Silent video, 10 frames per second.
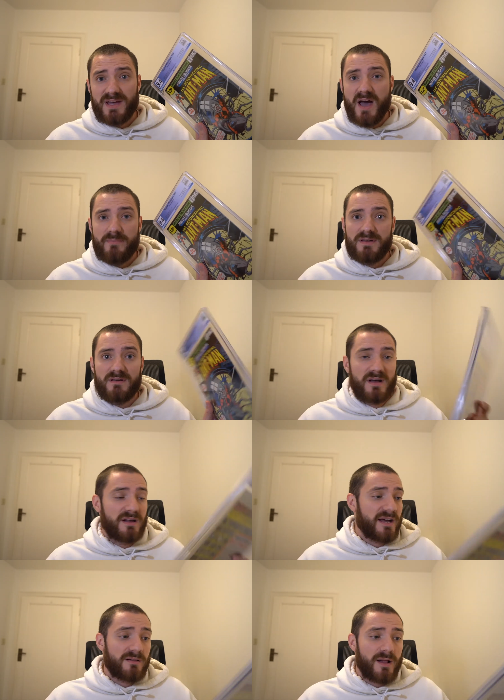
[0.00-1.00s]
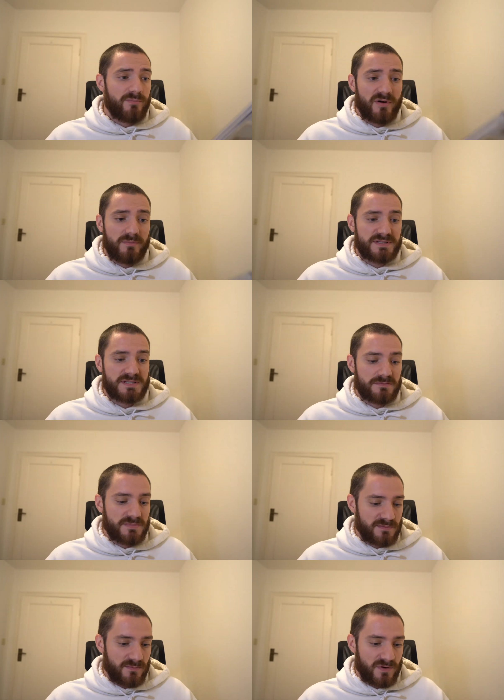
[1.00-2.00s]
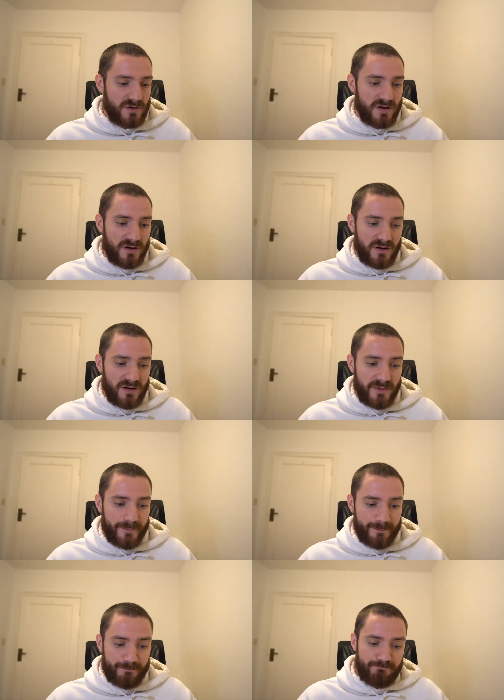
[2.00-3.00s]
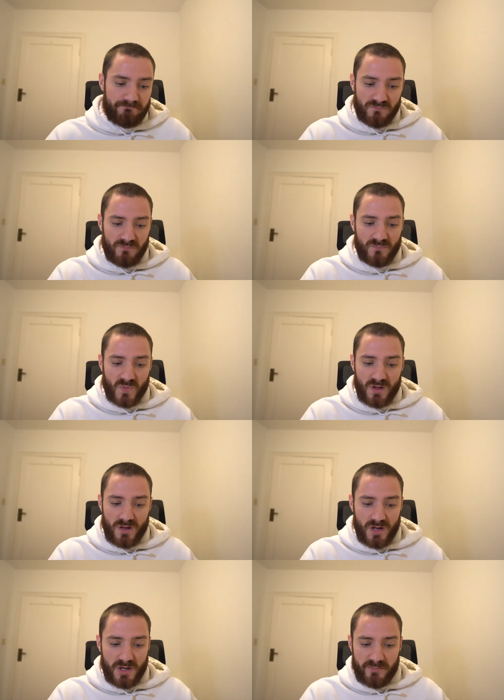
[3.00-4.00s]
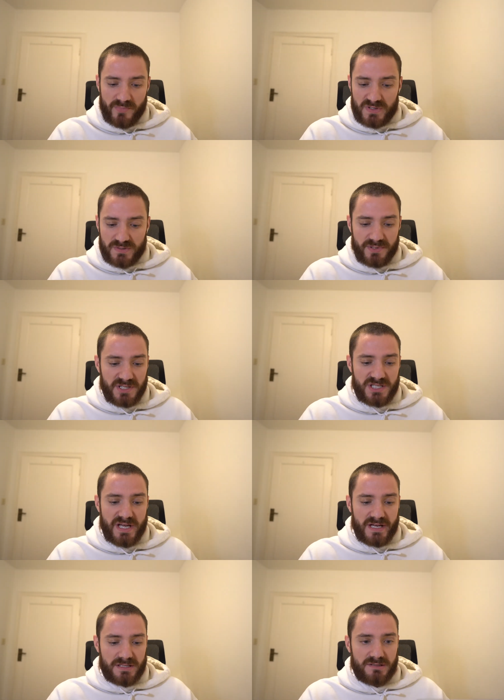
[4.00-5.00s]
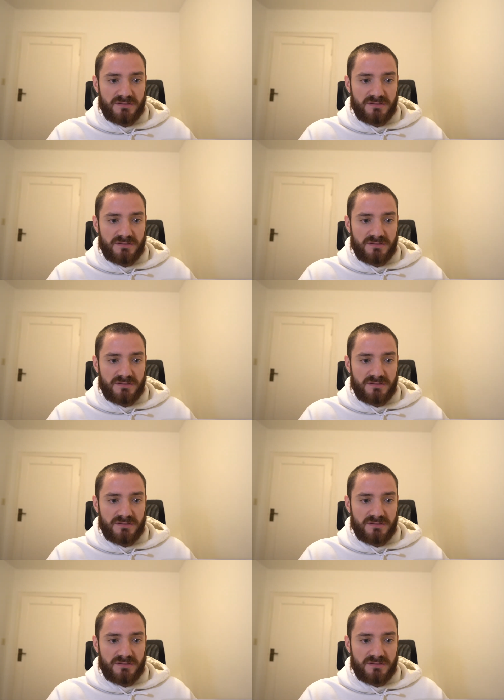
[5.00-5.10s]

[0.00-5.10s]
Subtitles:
happy, and I'll probably submit more books to PGX.